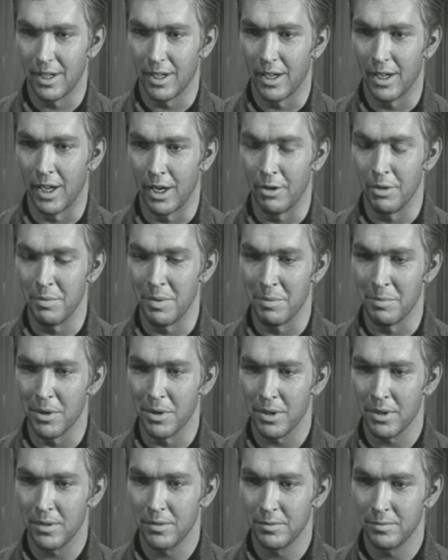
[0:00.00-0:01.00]
I remember.
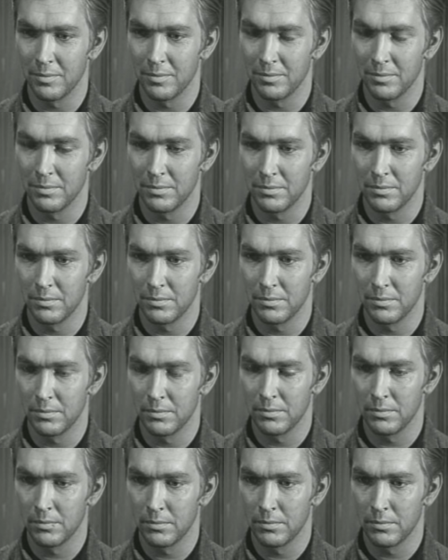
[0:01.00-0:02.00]
A
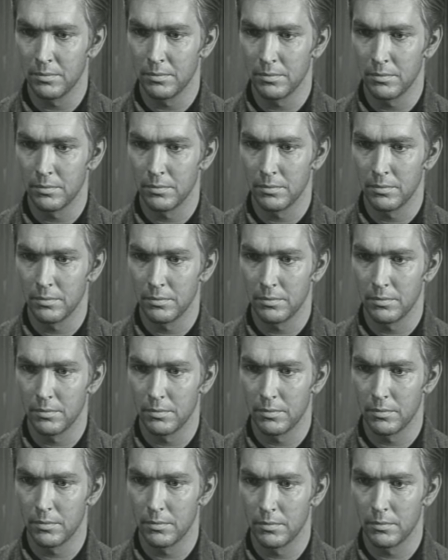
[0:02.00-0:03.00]
storm came up all of a
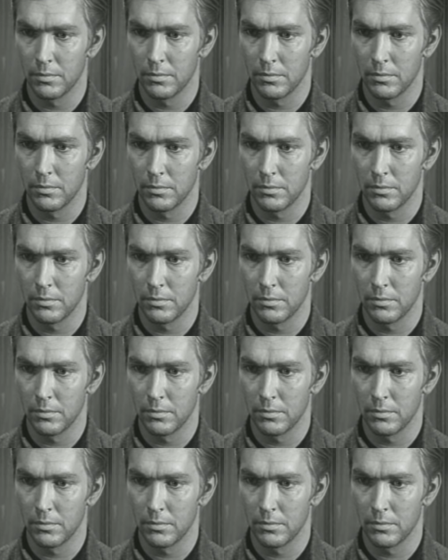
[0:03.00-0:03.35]
sudden.